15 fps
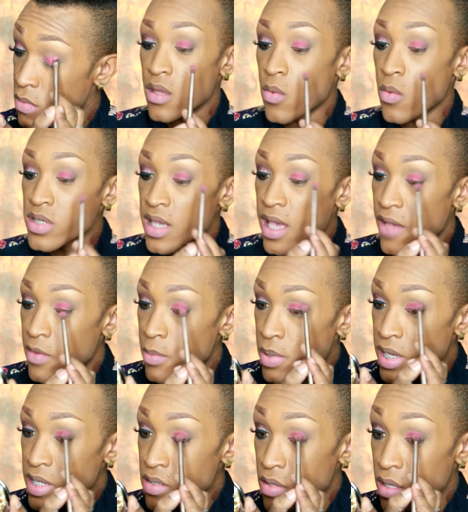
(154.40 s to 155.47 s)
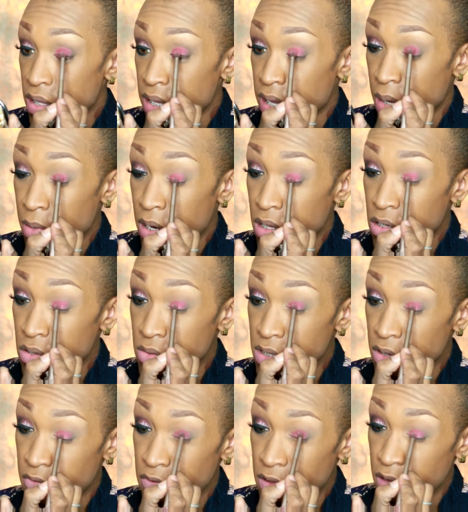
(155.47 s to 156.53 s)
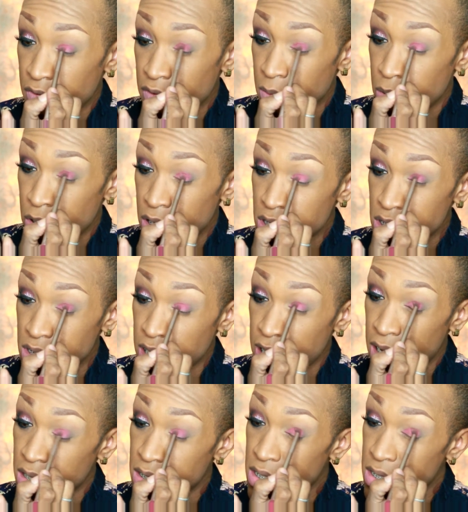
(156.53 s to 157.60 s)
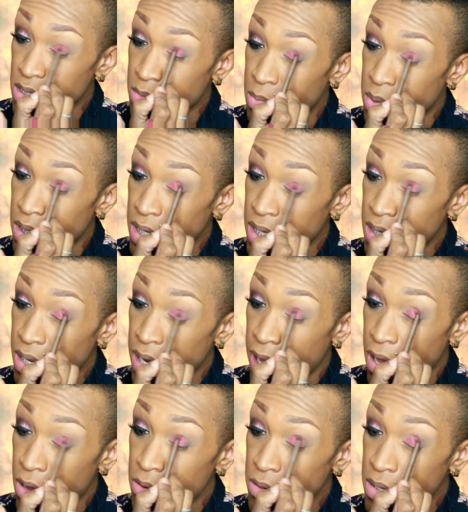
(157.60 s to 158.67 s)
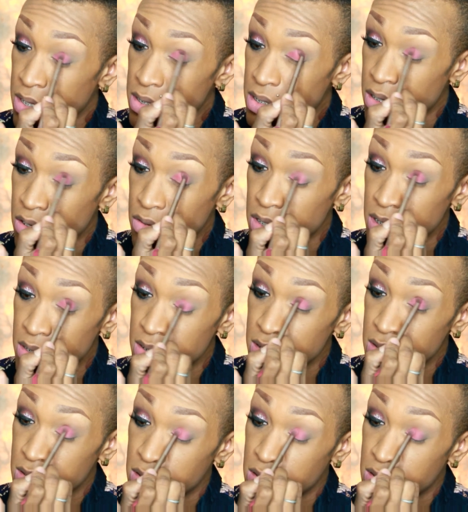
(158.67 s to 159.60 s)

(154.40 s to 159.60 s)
Then once I have it placed on the lid, I'm going to use a fluffy brush and kind of just blend it out into the crease.